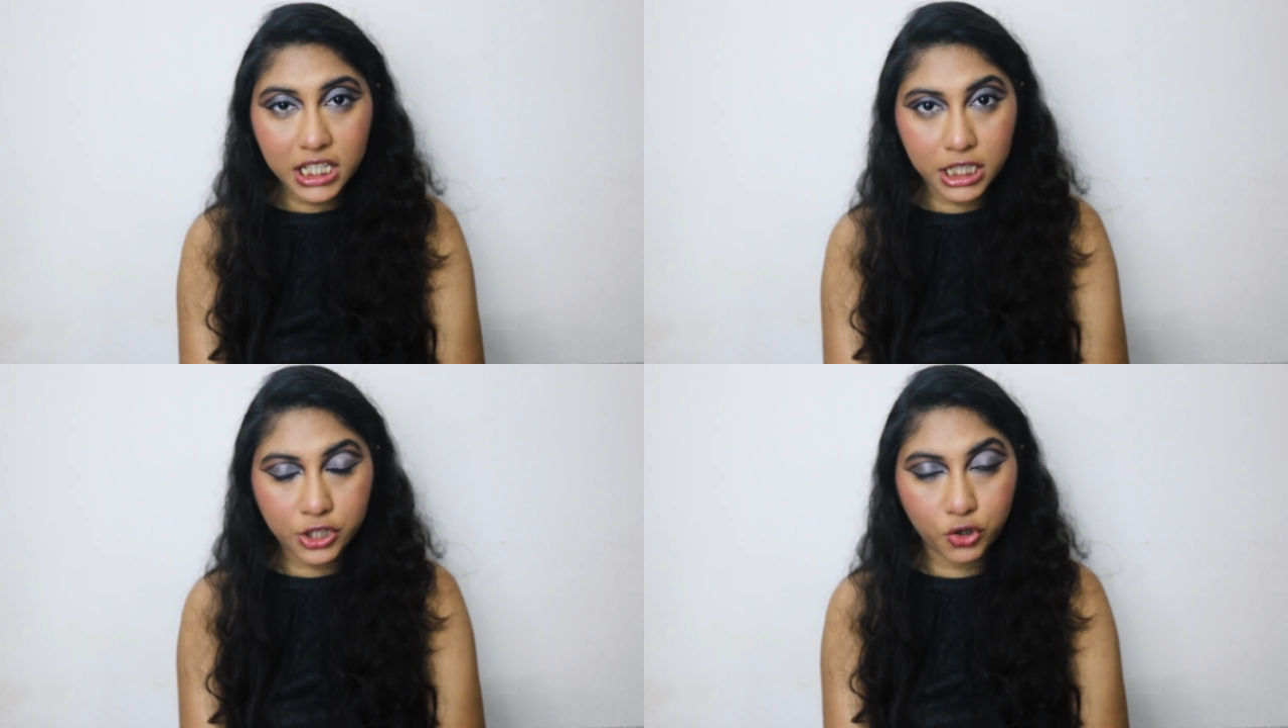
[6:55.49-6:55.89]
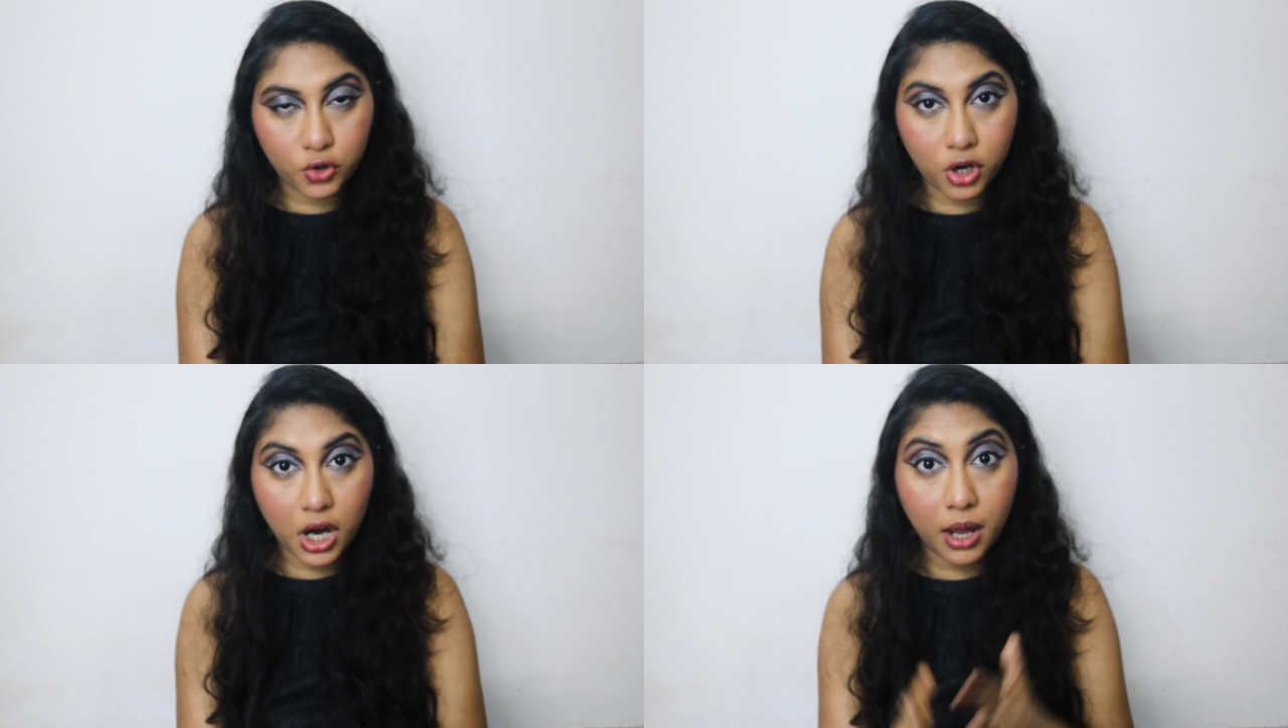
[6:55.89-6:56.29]
need
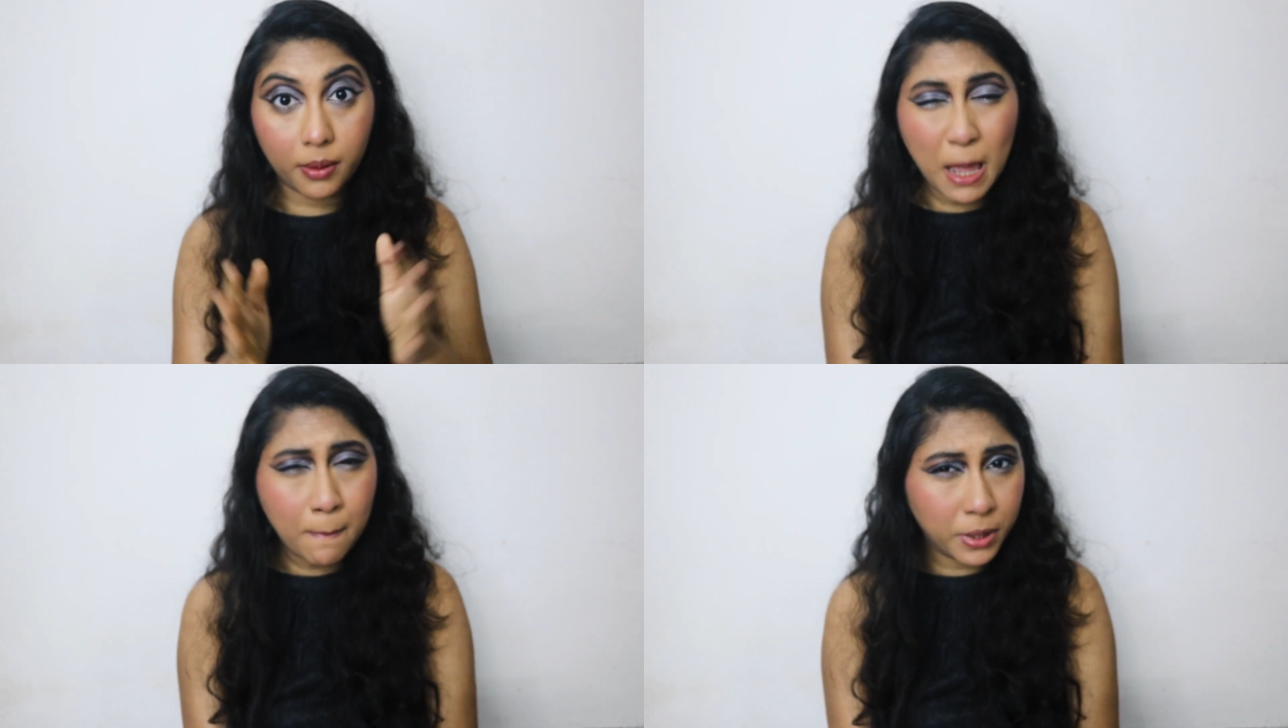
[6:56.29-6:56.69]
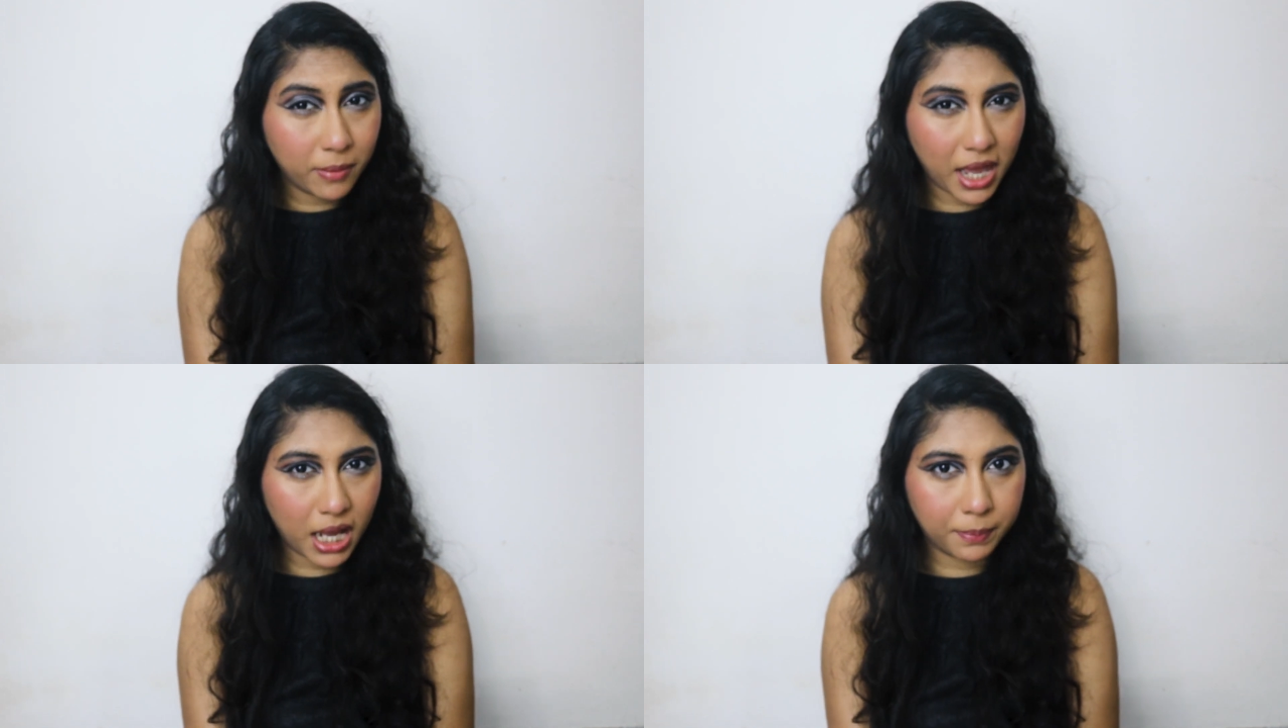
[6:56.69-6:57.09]
your
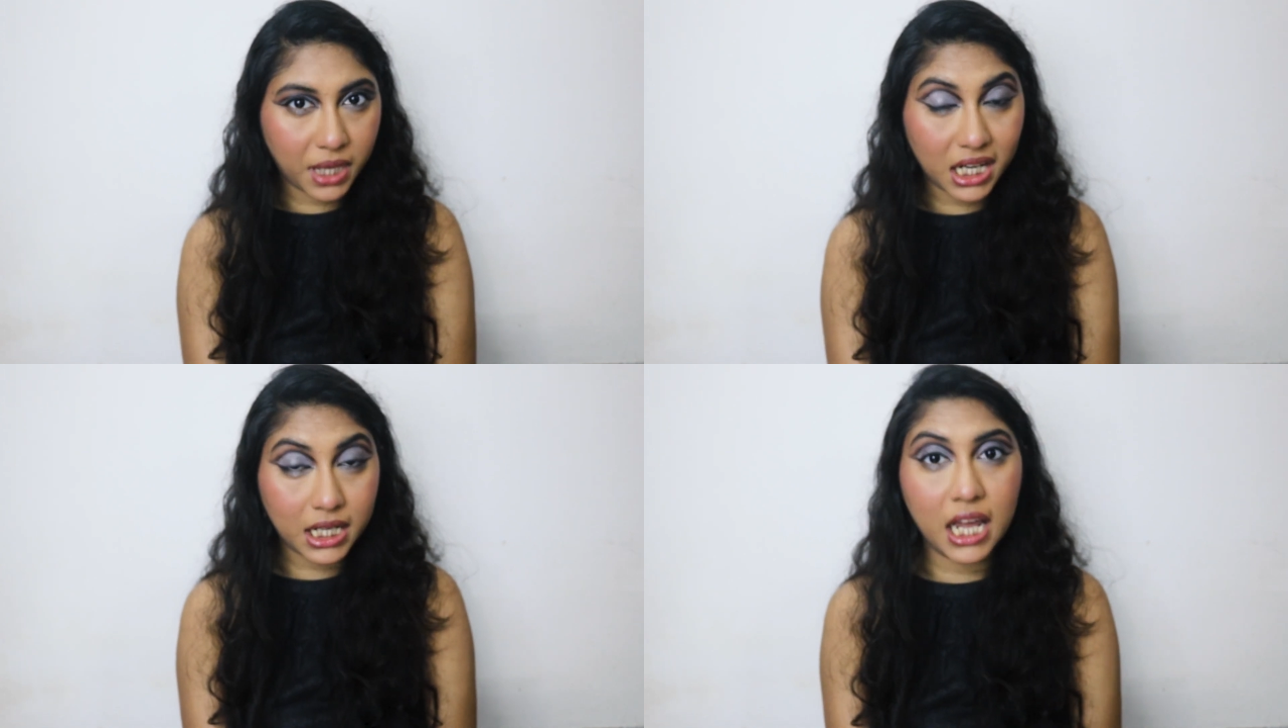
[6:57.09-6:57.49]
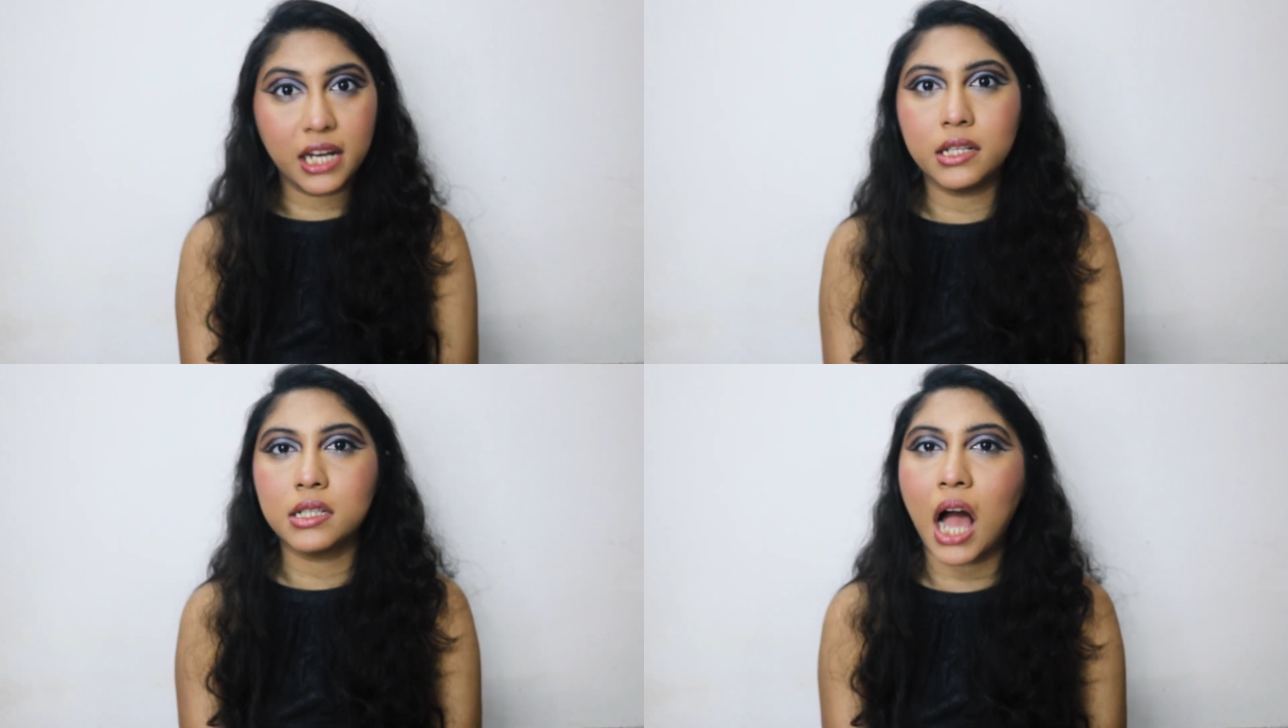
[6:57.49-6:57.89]
simple makeup kit is